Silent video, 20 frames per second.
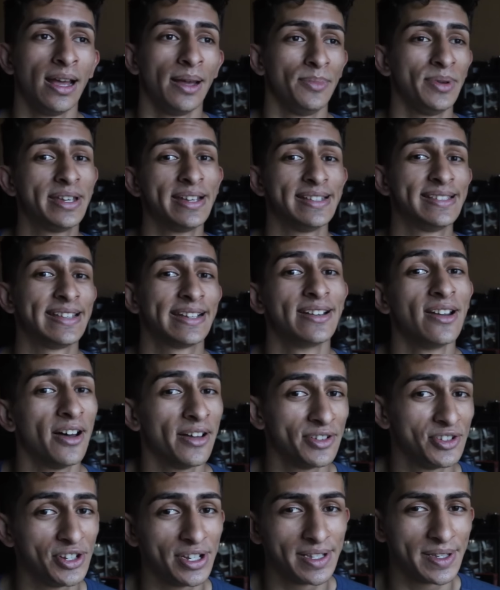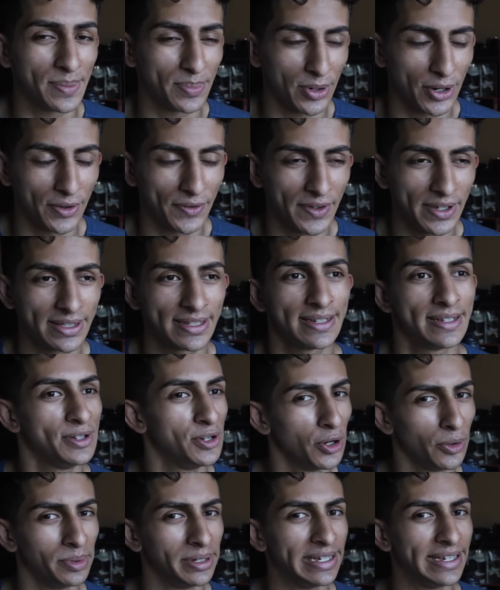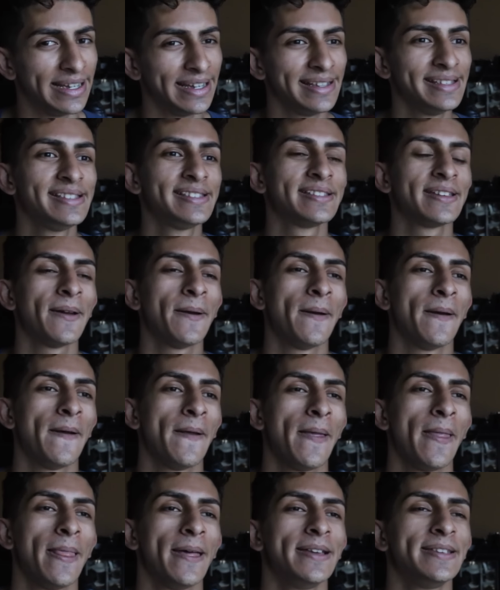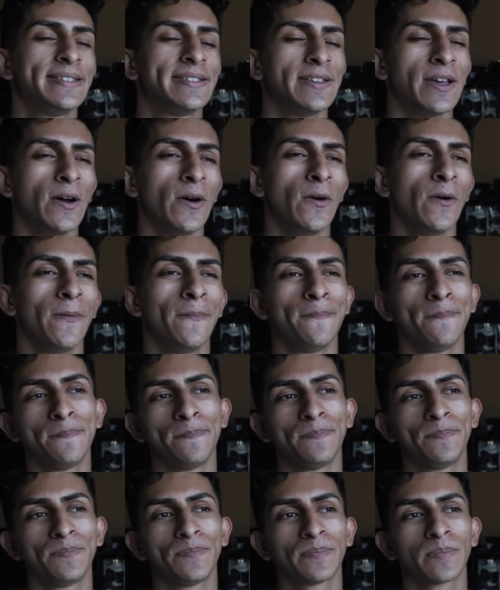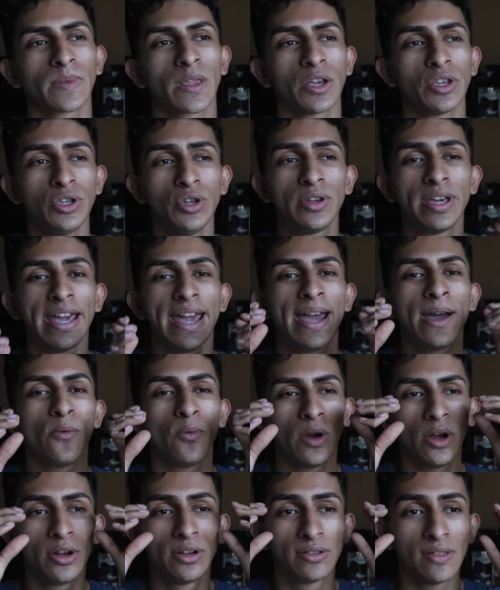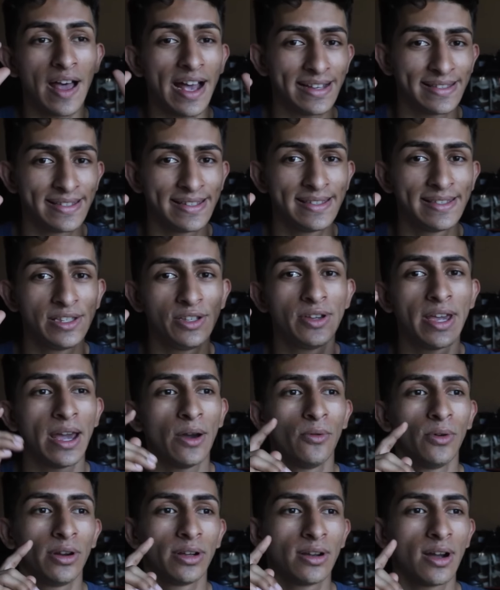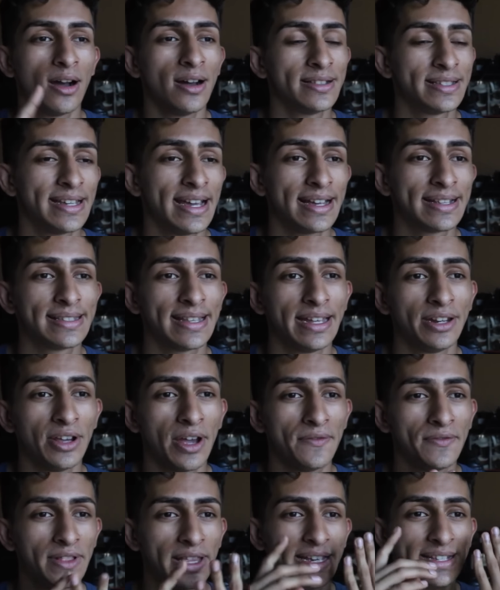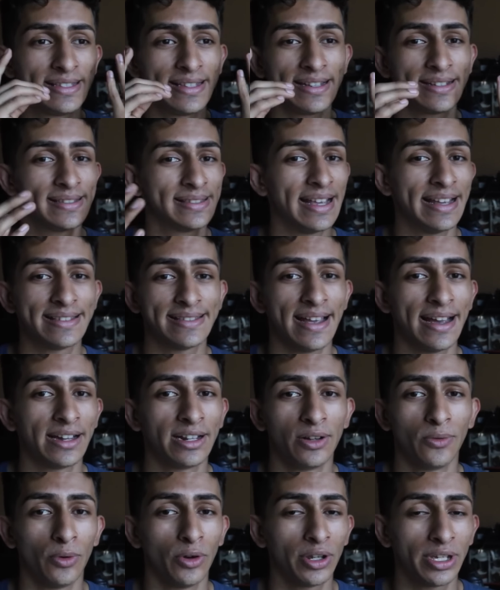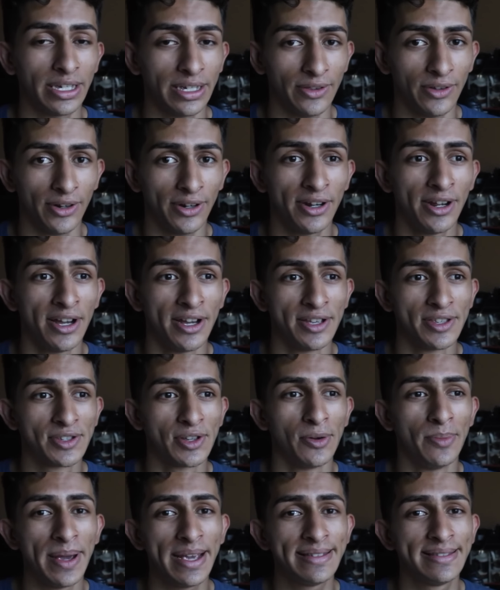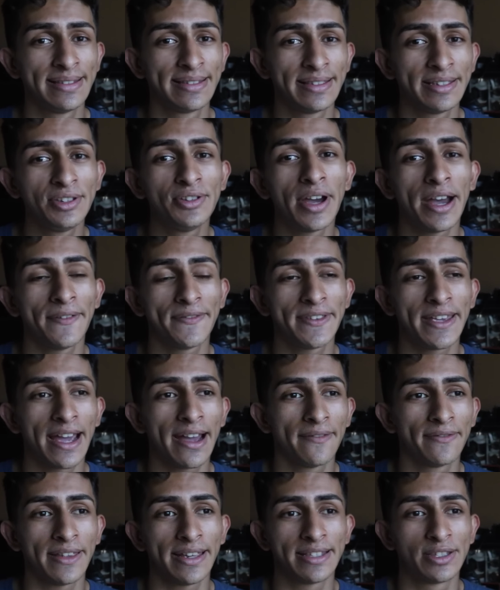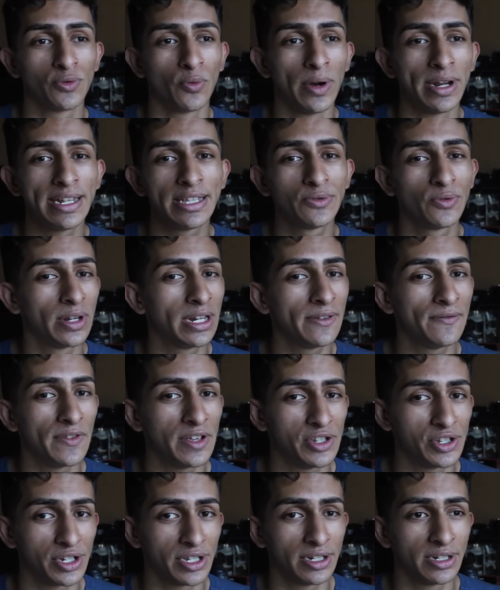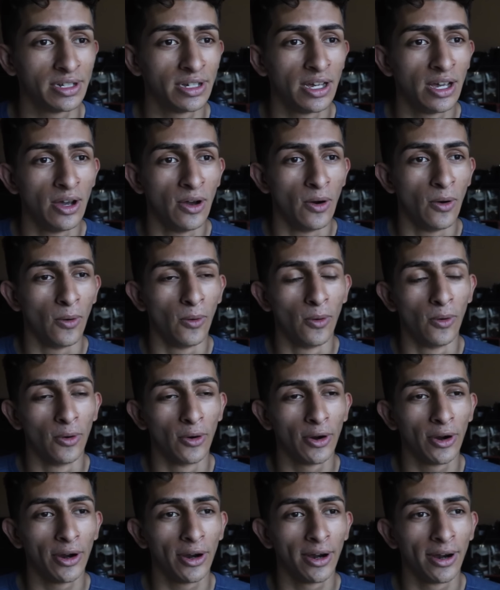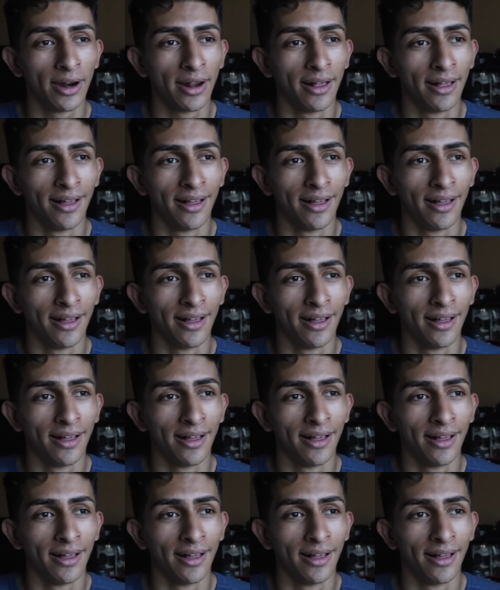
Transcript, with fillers: because technology isn't perfect, nobody is. So you can't wear glasses, you can't wear contacts, and you have LASIK, that's not gonna work either. So basically you have to have like twenty twenty vision, or